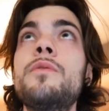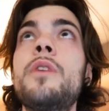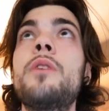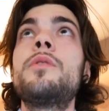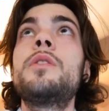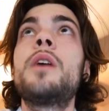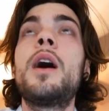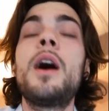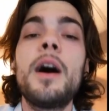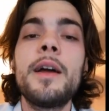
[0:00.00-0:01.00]
very
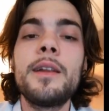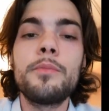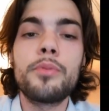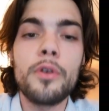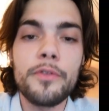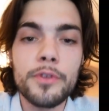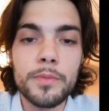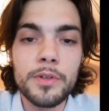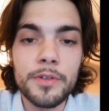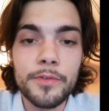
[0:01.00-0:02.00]
highly
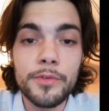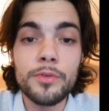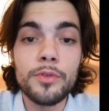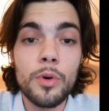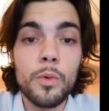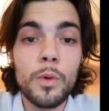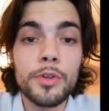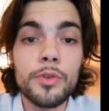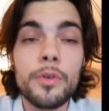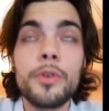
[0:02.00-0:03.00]
profitable if you know
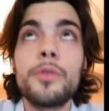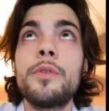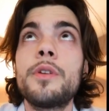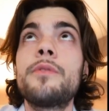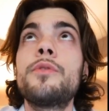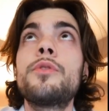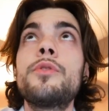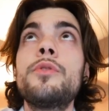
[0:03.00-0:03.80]
what you're doing, if you're